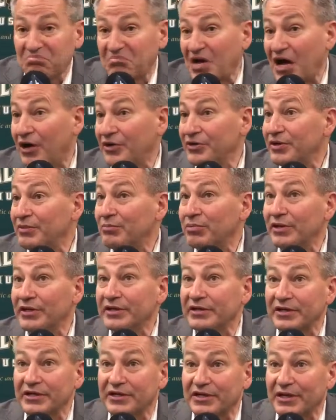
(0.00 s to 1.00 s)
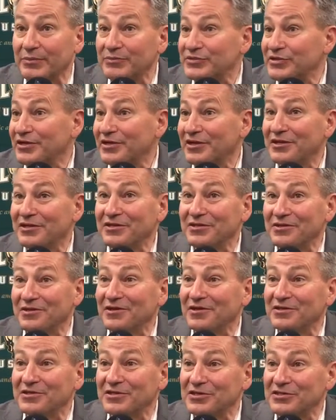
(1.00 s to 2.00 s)
Kyle didn't blink. He comes in and
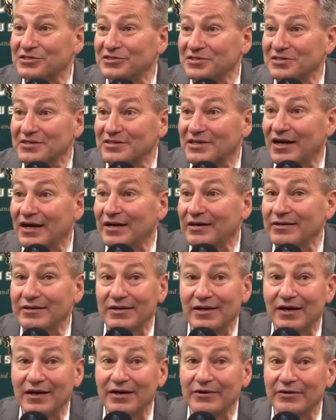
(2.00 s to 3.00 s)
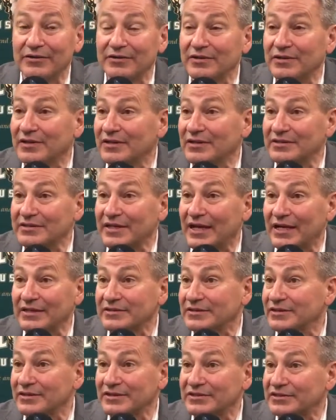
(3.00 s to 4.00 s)
he's a hired
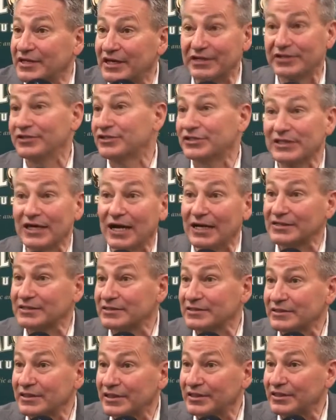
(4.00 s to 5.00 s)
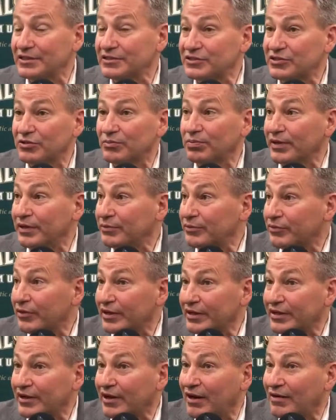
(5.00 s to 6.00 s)
assassin. He's taking his shots and he's still playing with
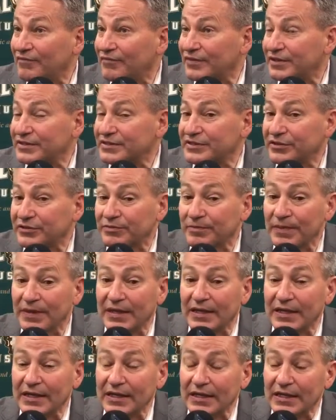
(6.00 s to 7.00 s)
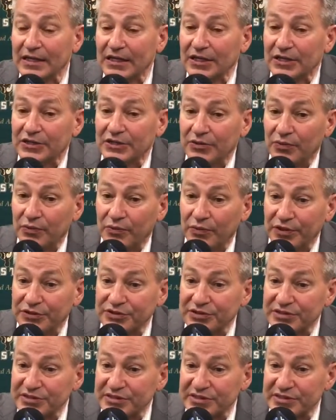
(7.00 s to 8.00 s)
great confidence. So Ridge
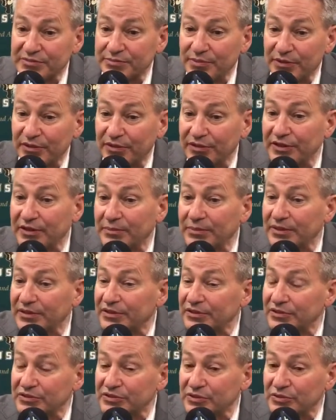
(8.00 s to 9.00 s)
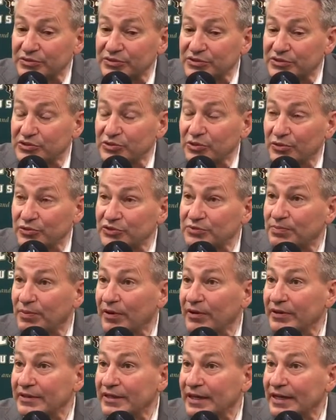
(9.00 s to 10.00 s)
is stability, but those two other
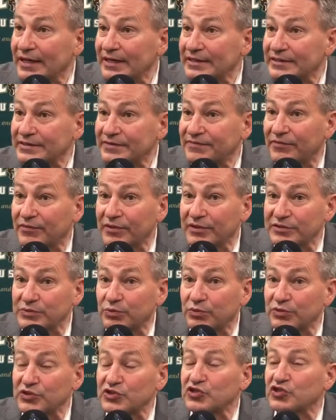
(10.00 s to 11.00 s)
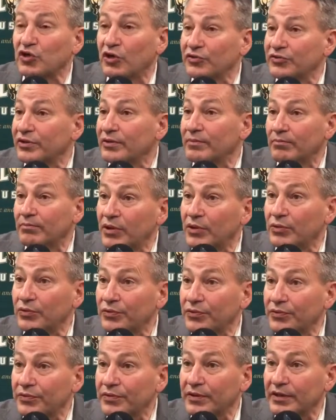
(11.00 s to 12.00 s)
spark guys for us, we'll start
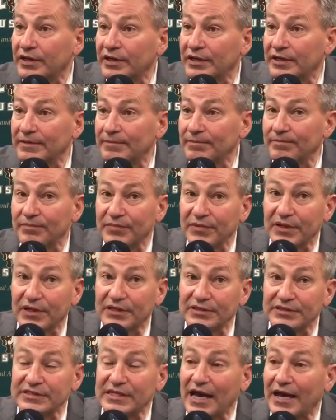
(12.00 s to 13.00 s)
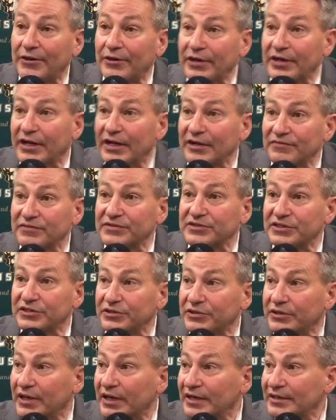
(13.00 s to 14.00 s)
both on Saturday night for
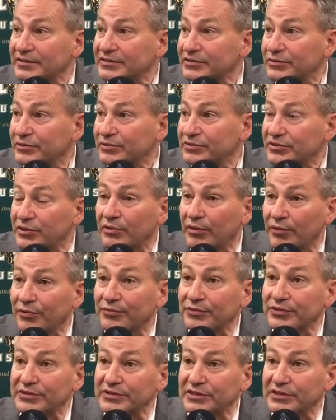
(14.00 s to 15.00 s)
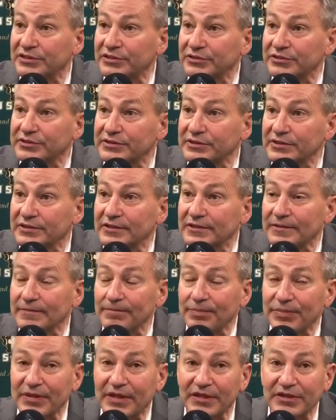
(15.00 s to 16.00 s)
senior night. So we'll start all three seniors,
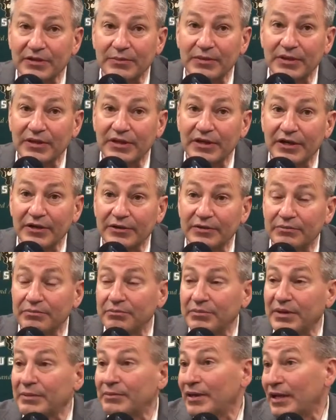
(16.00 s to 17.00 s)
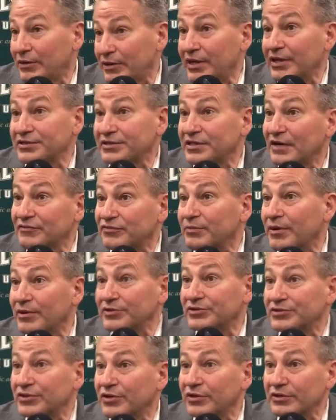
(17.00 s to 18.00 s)
get them in there, and maybe that'll get us off to a
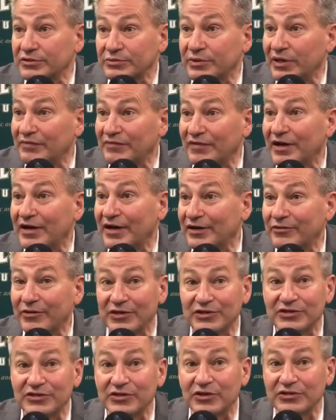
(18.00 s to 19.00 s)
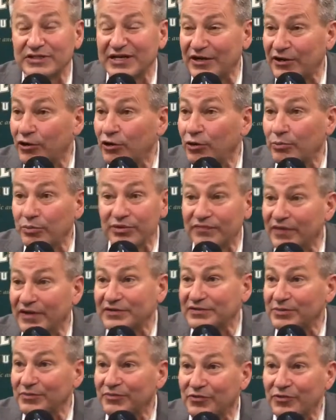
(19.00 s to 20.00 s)
better start. We have not had great starts at home. We've
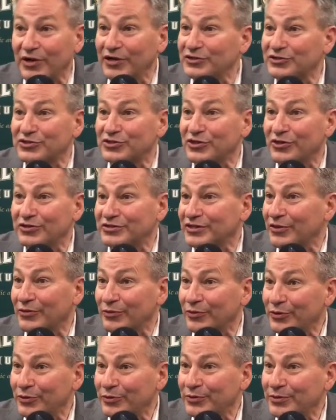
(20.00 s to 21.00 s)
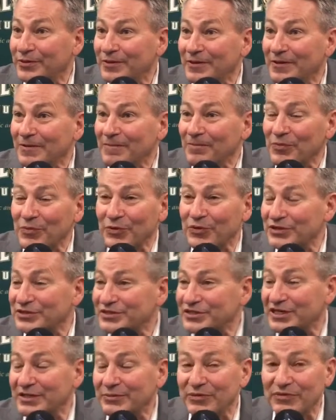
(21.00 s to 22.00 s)
had some great starts on the road with this
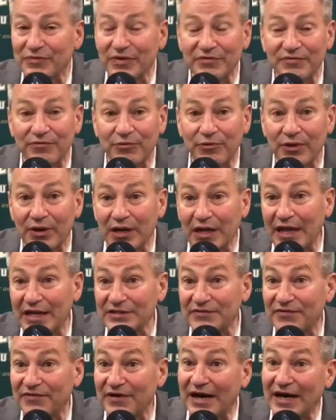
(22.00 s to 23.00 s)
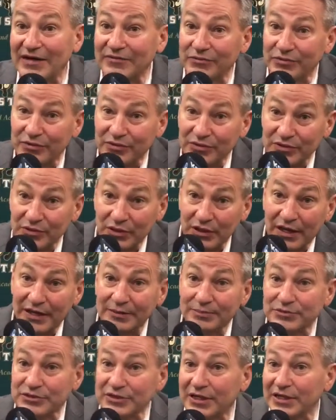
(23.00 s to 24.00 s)
team. We went 4 out of the last 5 with
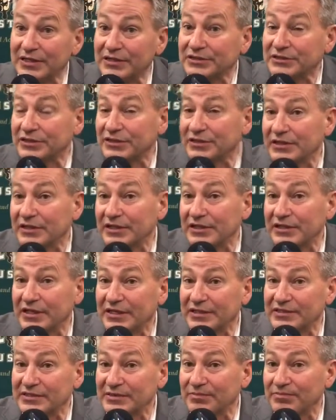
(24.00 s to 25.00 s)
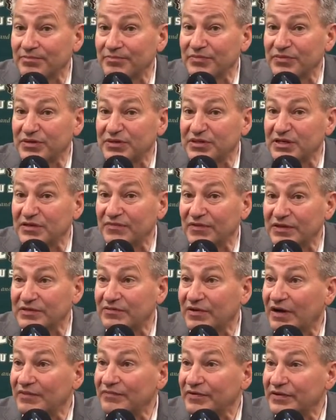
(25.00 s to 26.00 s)
lineup change and some defense
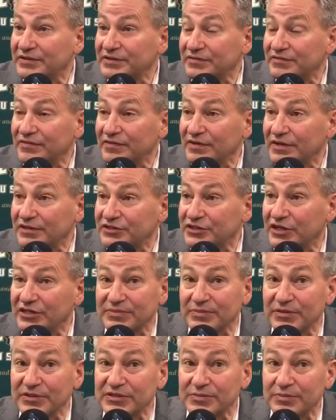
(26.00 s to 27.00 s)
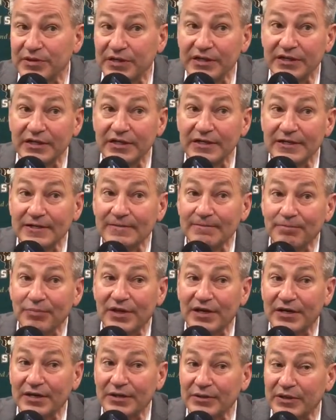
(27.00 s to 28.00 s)
and offensive adjustments, but
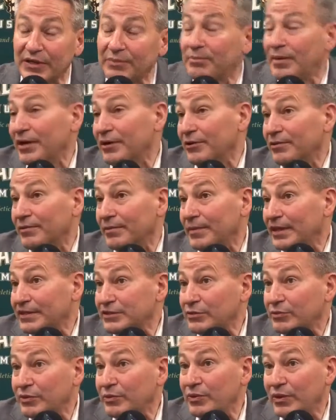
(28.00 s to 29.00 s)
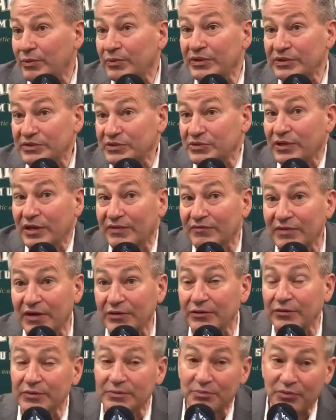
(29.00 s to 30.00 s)
getting better. That's how we went. We still have
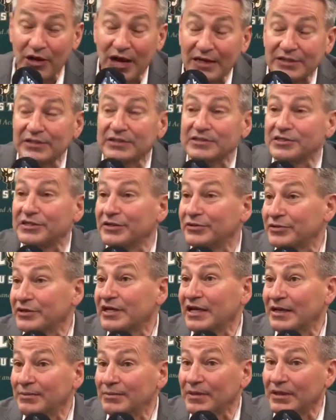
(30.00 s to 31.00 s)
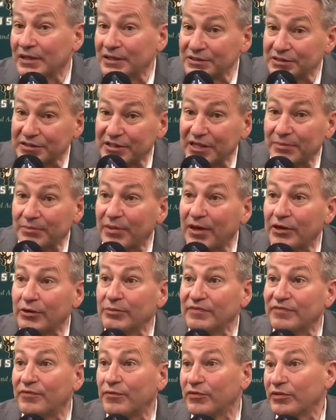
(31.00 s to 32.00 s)
another practice, another game to get better
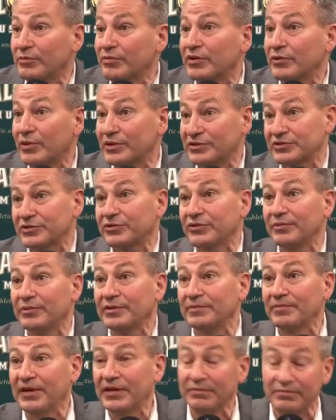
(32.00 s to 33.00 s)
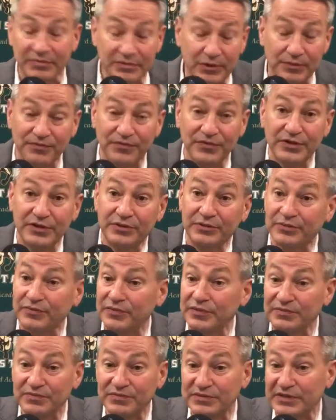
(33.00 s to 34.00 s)
before the Big West tournament. And hopefully, you know,
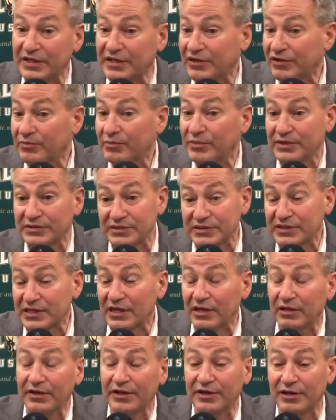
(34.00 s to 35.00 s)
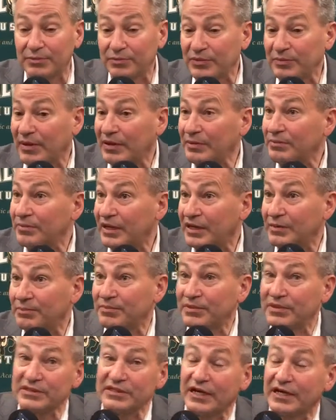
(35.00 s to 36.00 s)
we take care of business, get a little help. We might end up
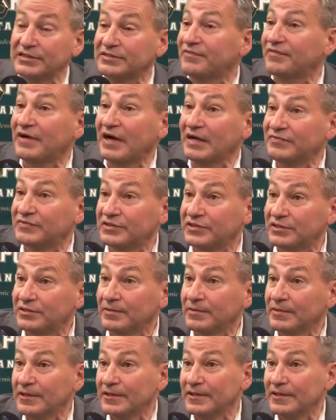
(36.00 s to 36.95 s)
being as high as a 5 seed.